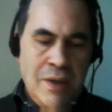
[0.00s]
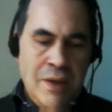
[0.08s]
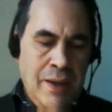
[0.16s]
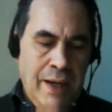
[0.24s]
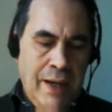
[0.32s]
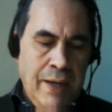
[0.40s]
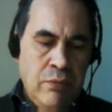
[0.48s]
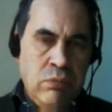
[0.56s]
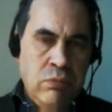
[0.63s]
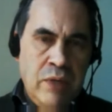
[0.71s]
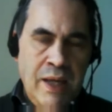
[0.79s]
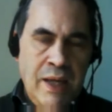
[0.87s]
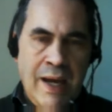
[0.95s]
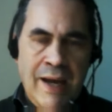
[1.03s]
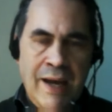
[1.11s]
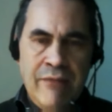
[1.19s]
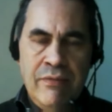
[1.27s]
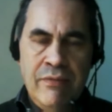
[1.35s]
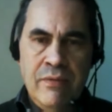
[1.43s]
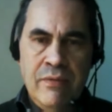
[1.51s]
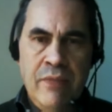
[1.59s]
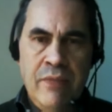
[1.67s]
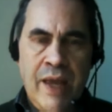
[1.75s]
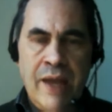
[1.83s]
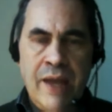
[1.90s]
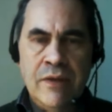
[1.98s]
if we have that,